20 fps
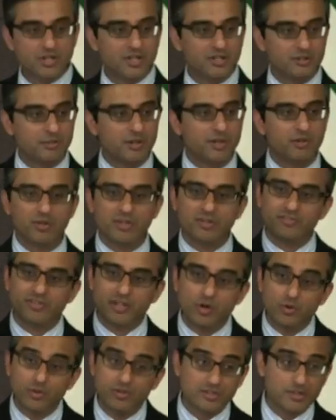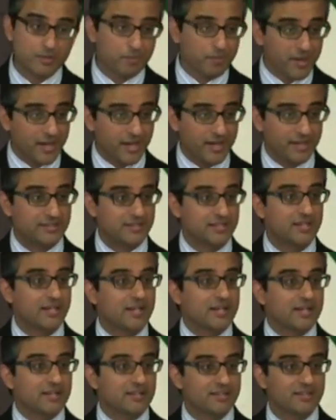talks about, well, if they go into the pit,
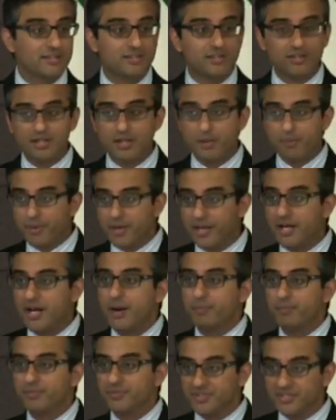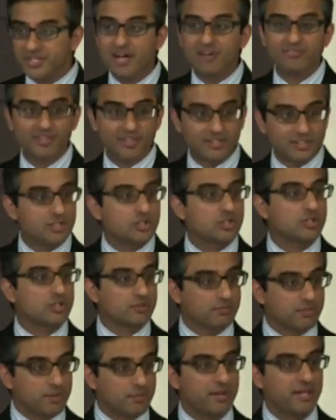then they're going to pick up stuff that they
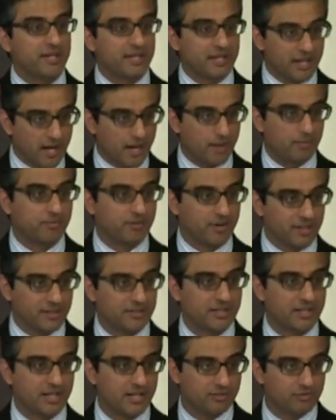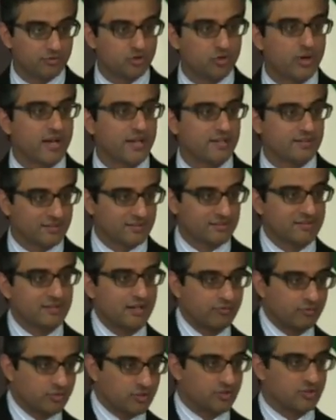shouldn't be picking up, right? The kind of dregs and
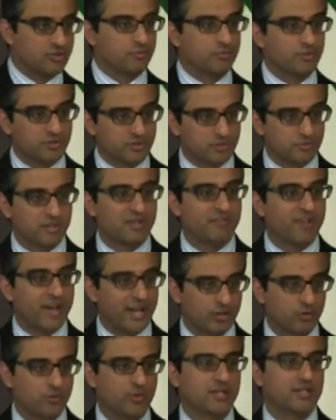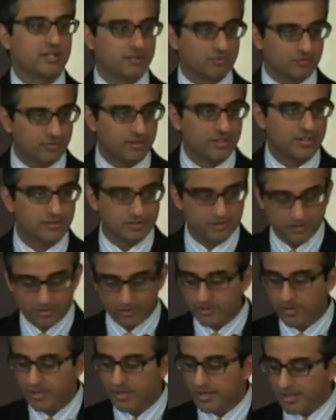stuff that are supposed to be evacuated, right?
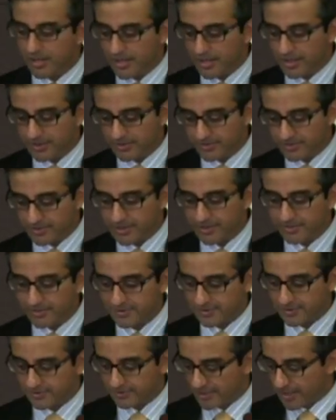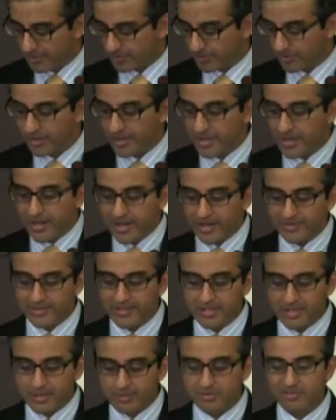So, uh, so that's his example. And
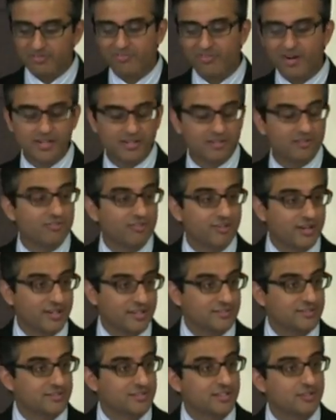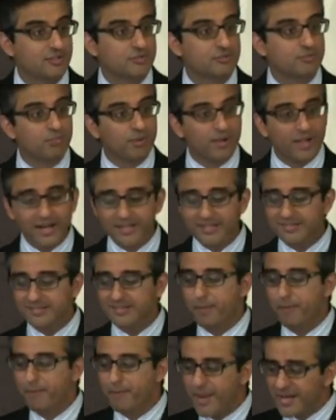then comes a final phrase. He goes, blood is
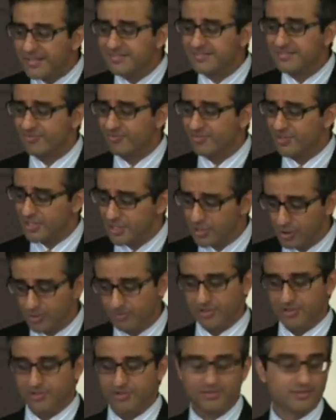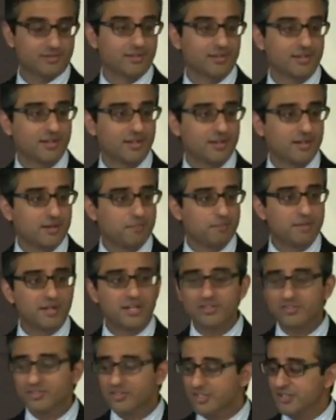the best of the humors
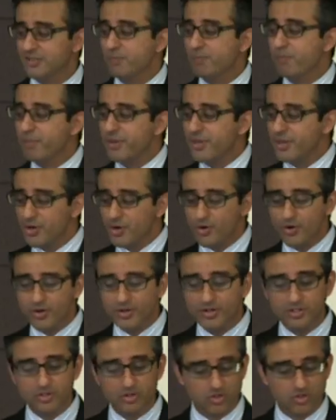because it is pure